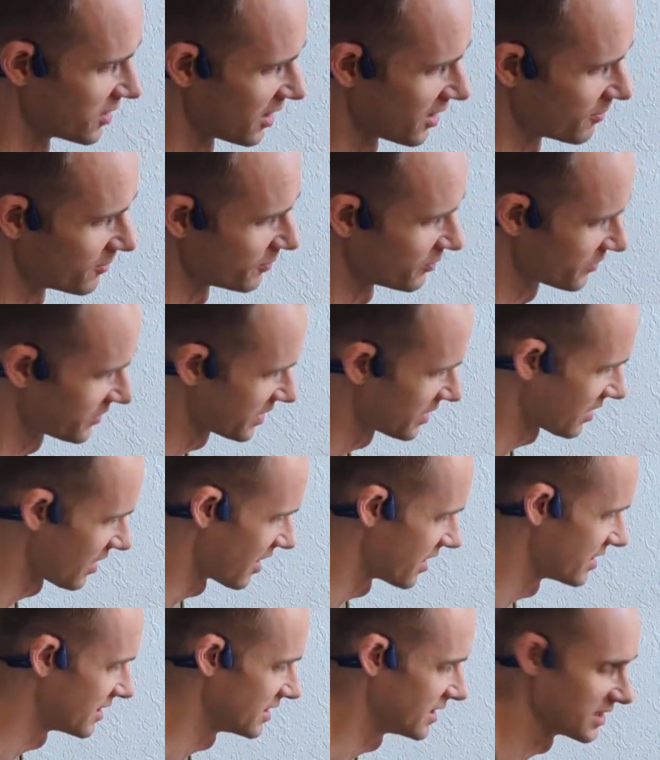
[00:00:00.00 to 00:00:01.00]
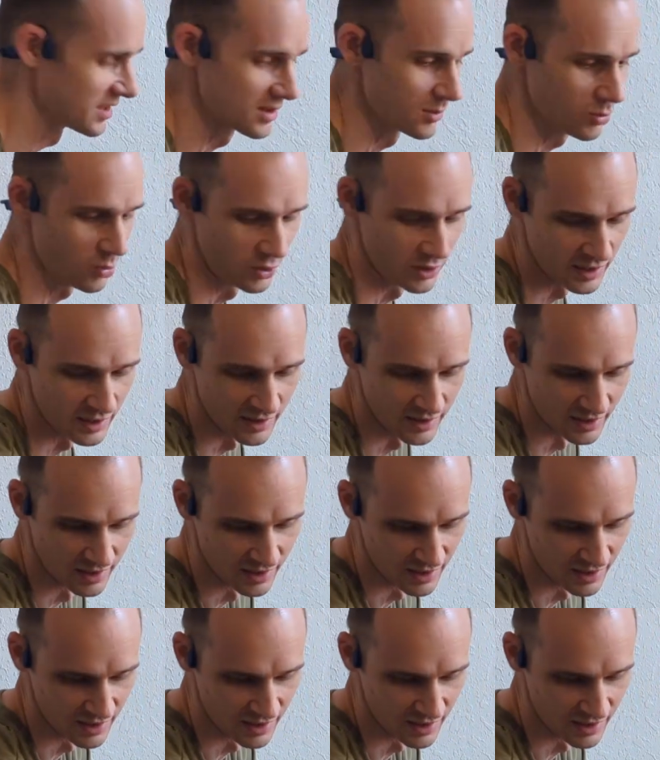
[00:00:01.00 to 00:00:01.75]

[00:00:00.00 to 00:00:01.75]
I'm kind of disappointed.